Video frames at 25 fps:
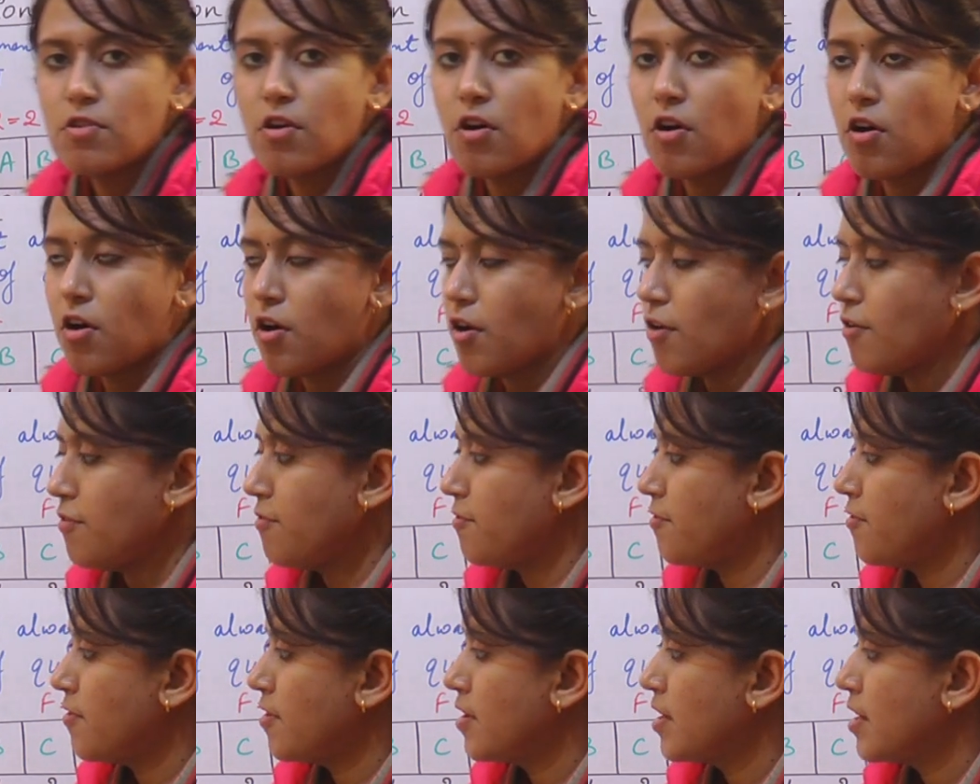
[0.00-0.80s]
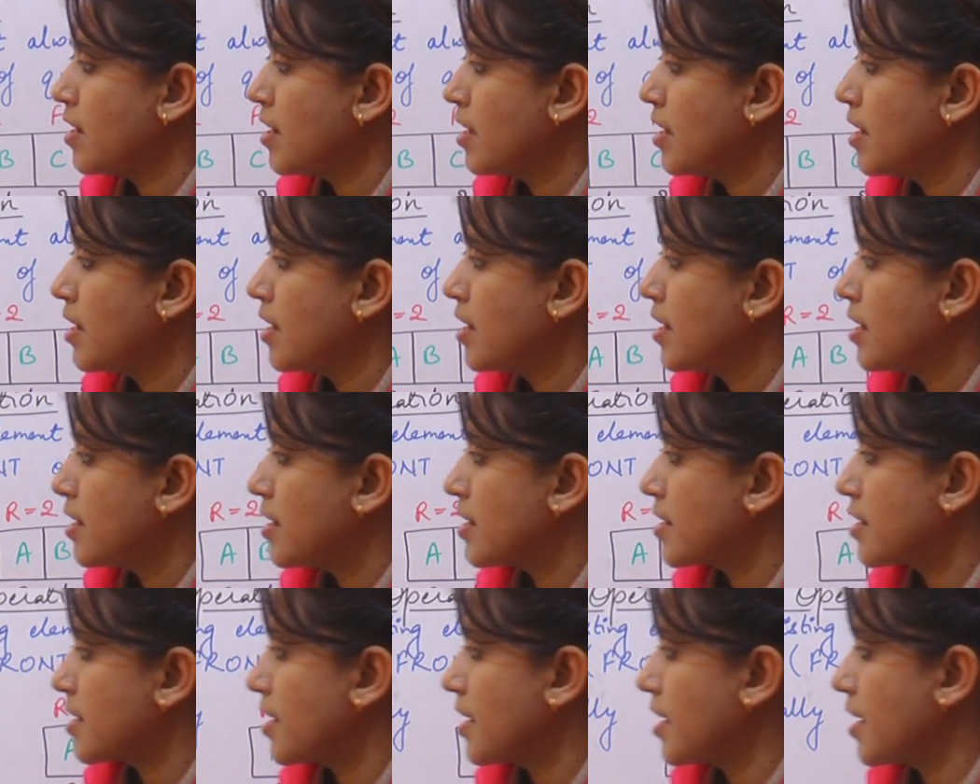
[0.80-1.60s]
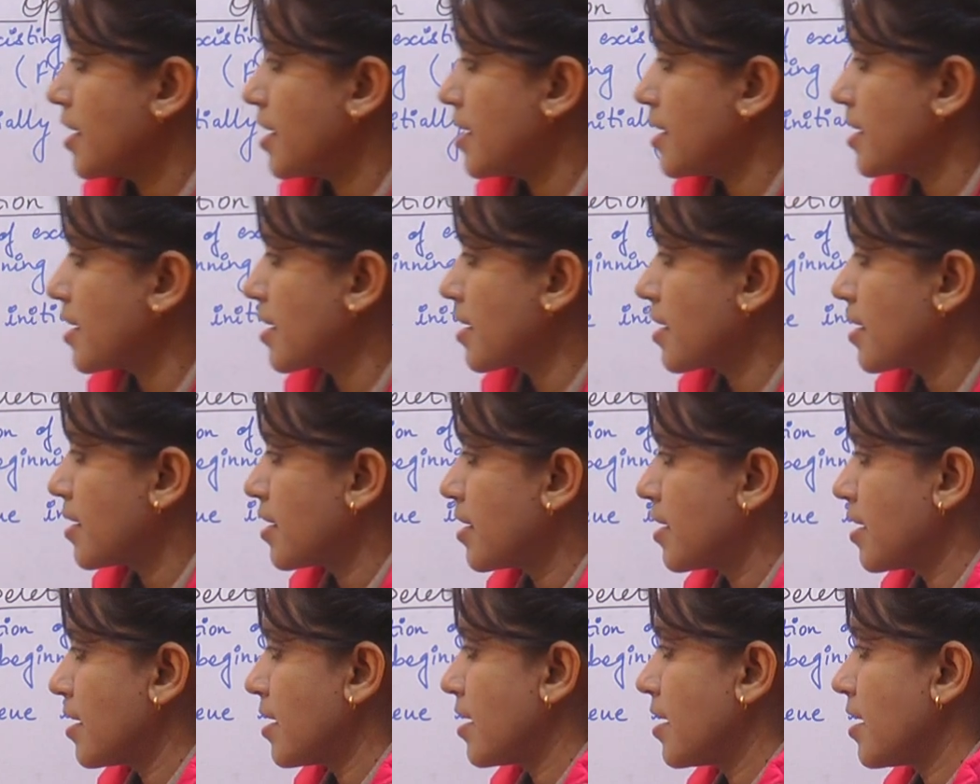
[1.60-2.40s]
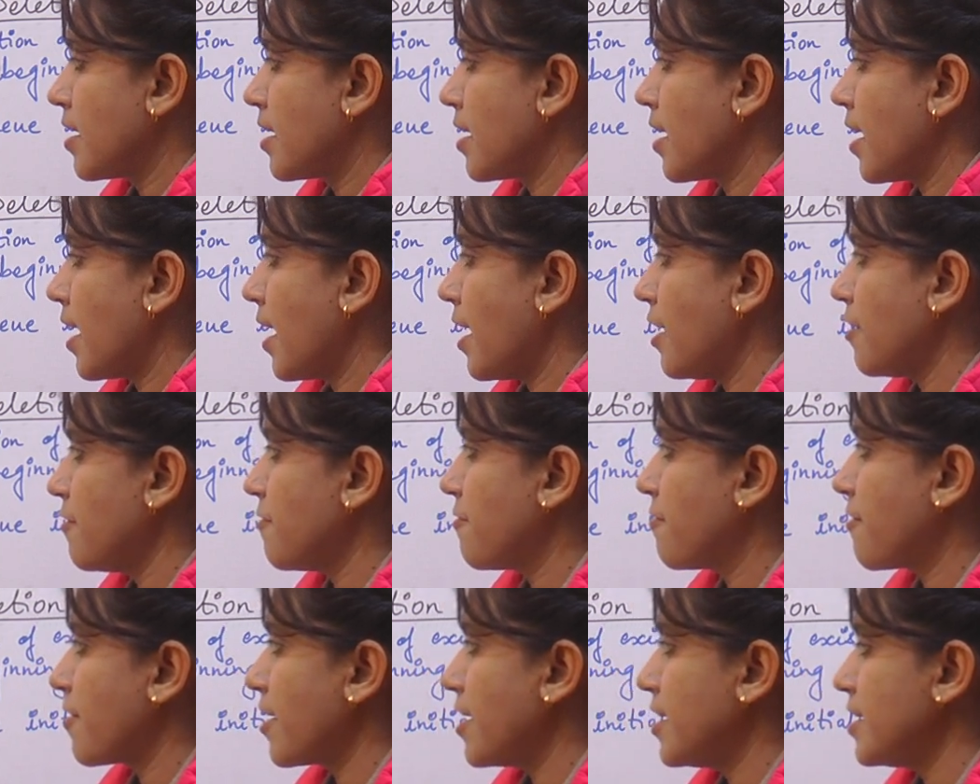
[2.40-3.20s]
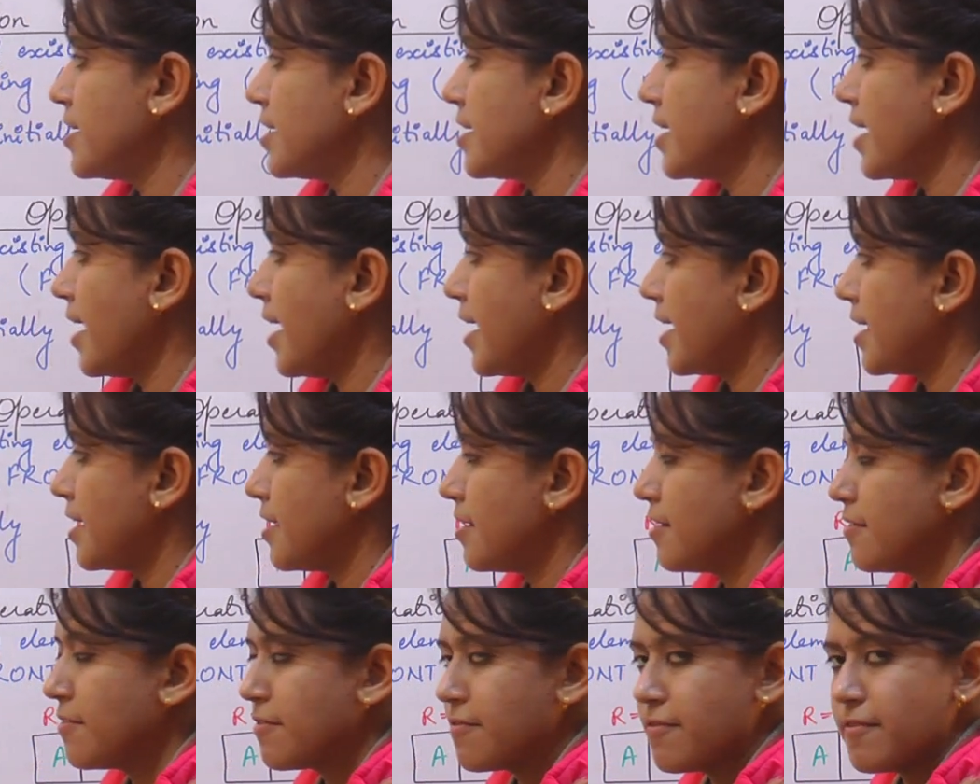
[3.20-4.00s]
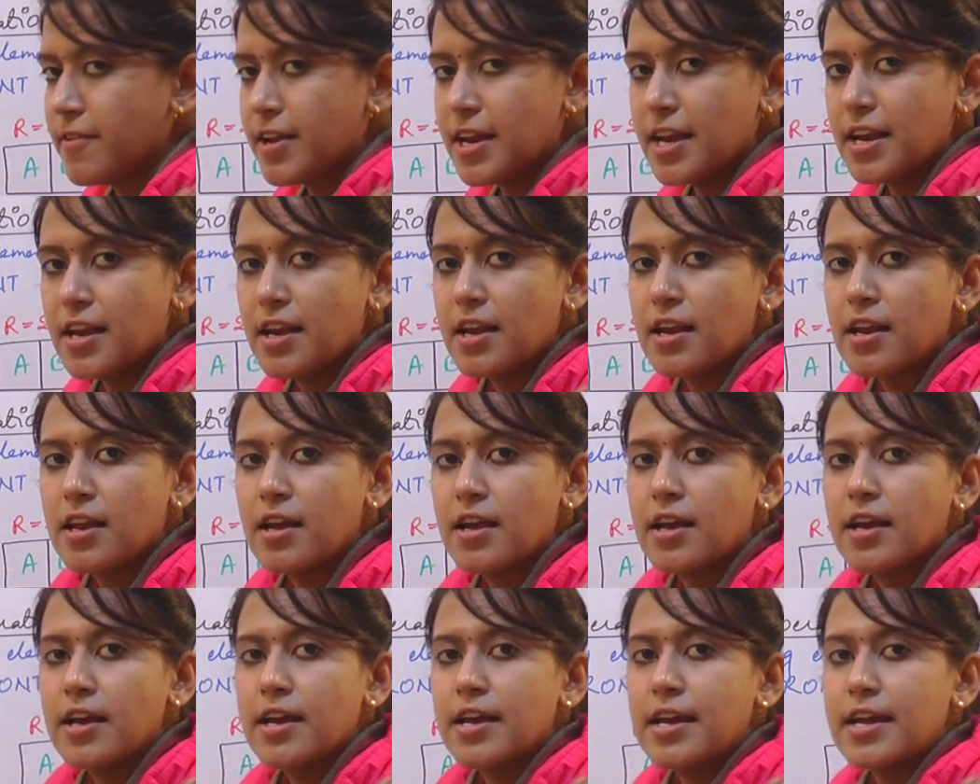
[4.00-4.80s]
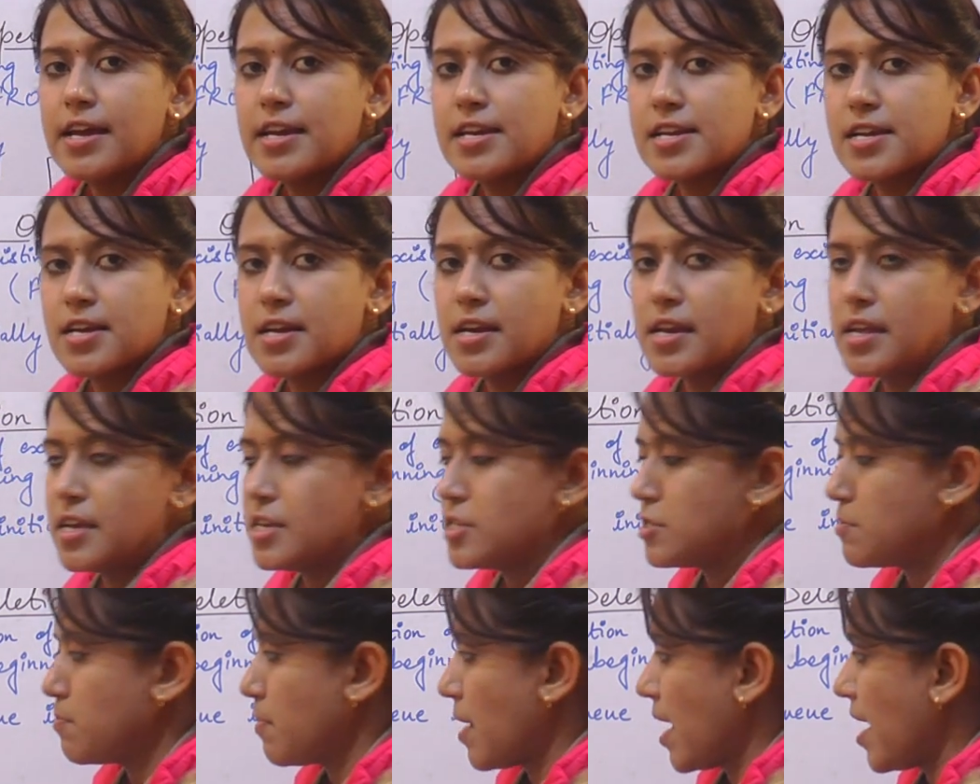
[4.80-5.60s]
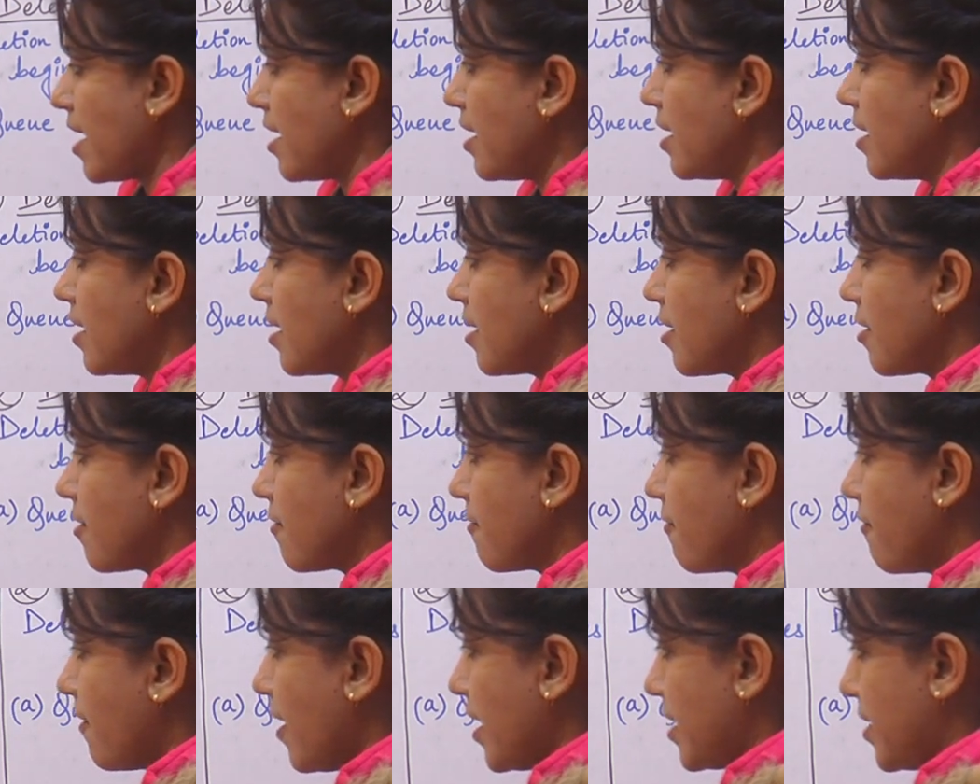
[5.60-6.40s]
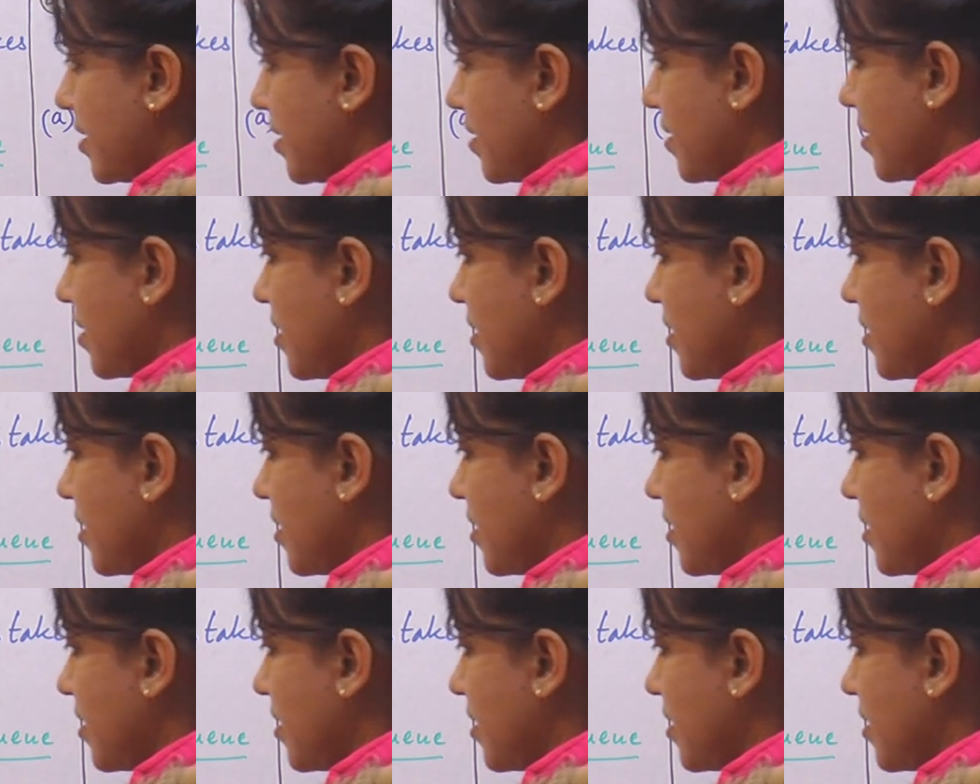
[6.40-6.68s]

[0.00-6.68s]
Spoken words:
of rear and front end will increase by 1.